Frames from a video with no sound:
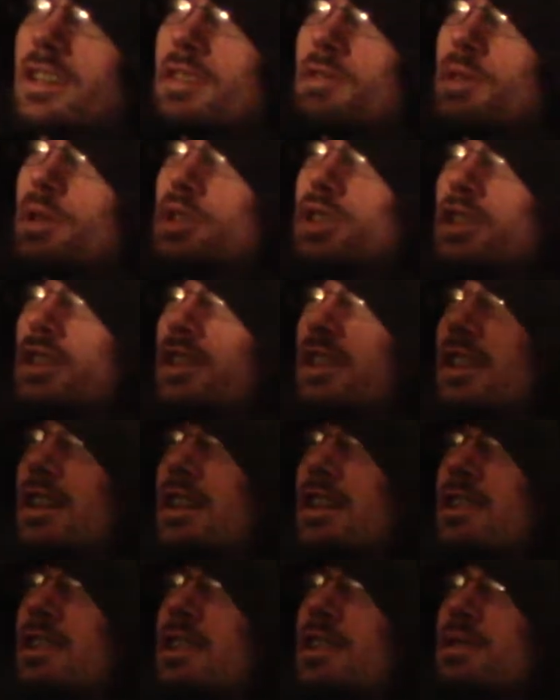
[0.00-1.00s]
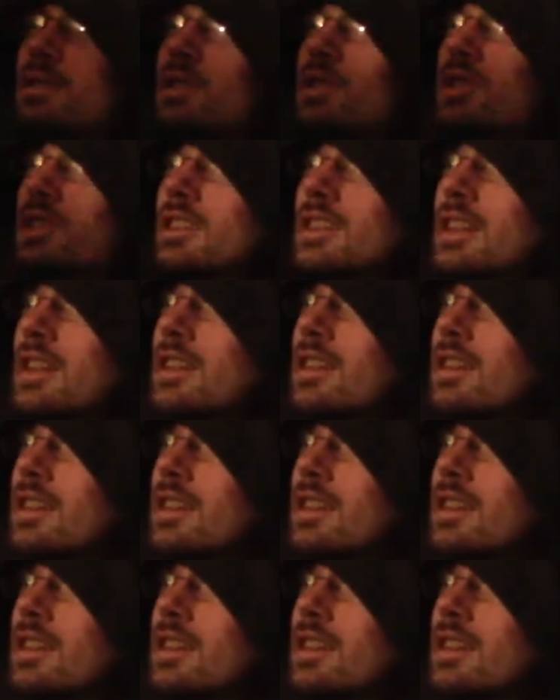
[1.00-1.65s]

Rooster teeth. It says rooster teeth.